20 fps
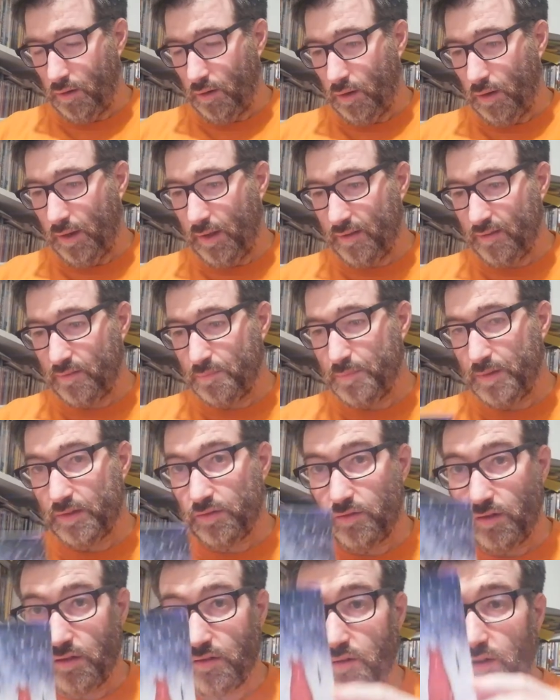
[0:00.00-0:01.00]
Last
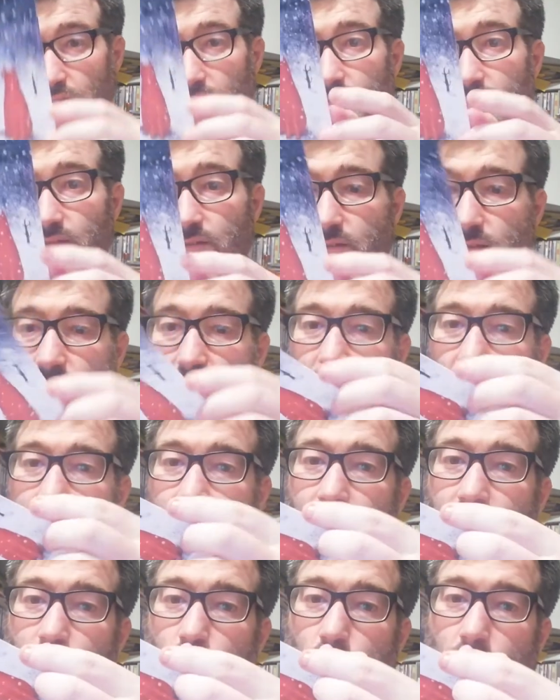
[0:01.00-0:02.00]
but not least,
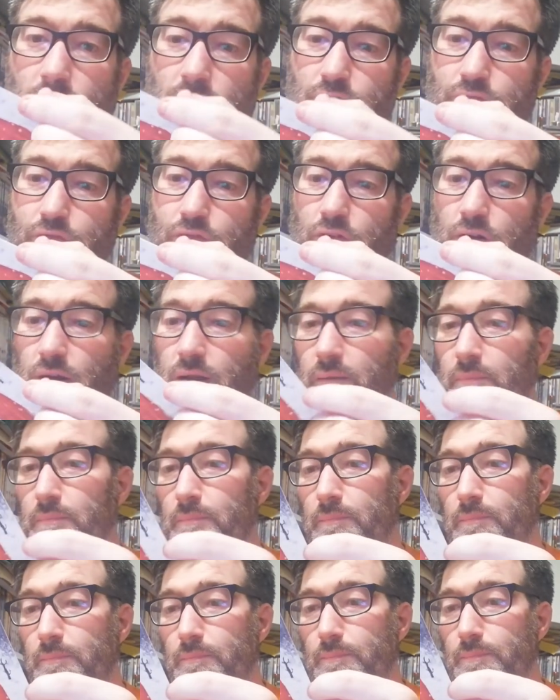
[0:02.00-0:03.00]
another one
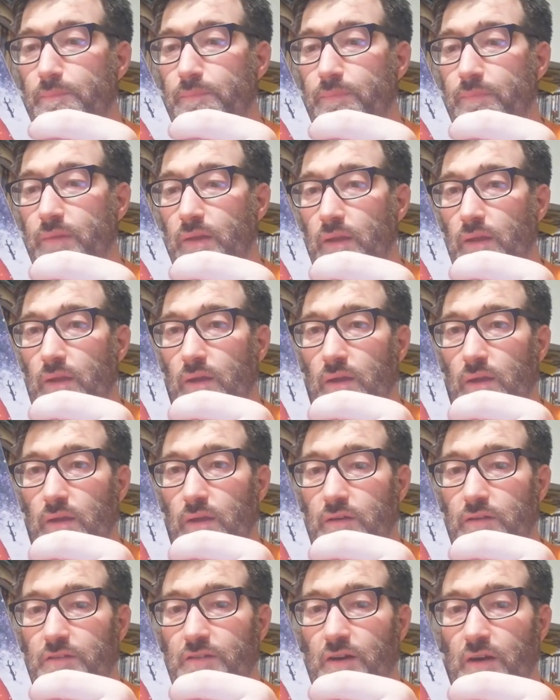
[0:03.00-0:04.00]
from
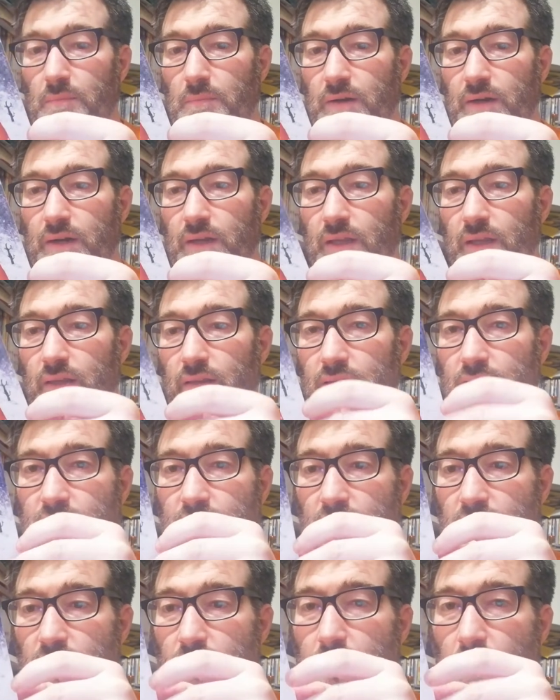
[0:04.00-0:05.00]
Germany,
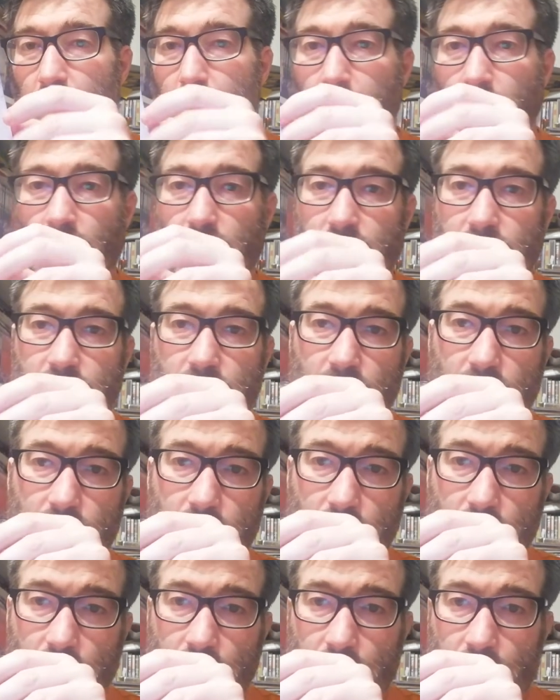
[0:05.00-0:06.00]
sent by Martin.
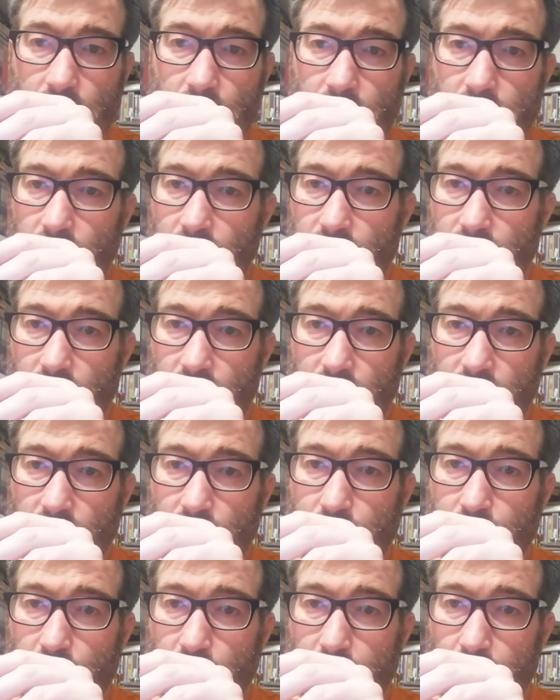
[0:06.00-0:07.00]
Uh, this is a
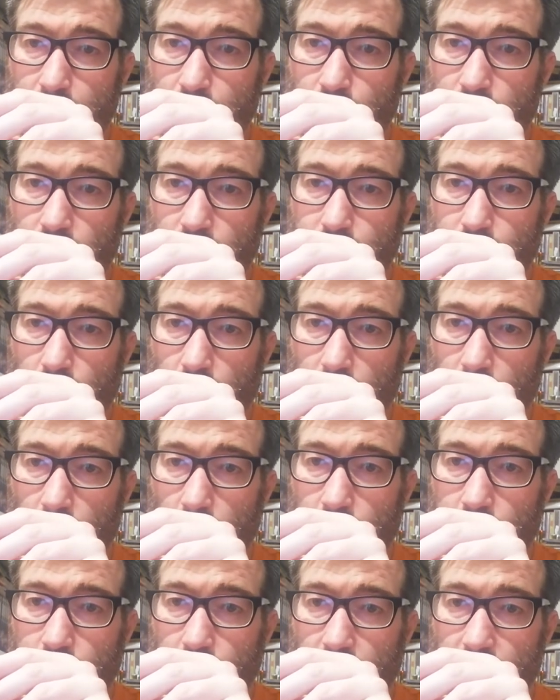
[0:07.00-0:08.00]
very beautiful
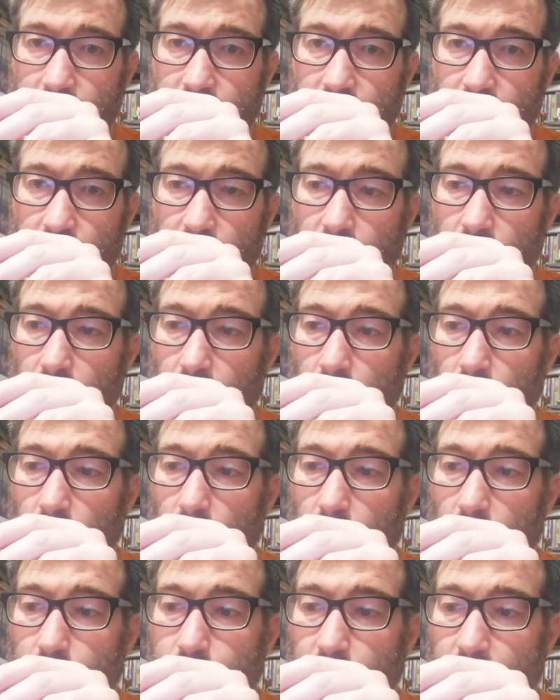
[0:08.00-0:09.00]
illustration
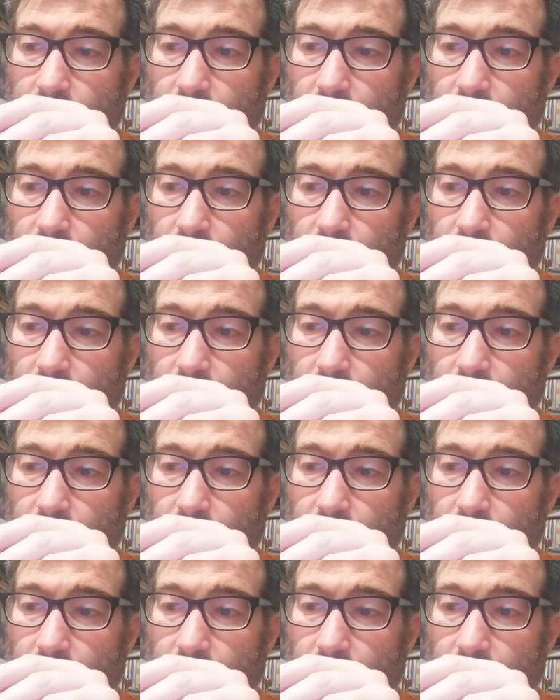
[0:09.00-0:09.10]
of a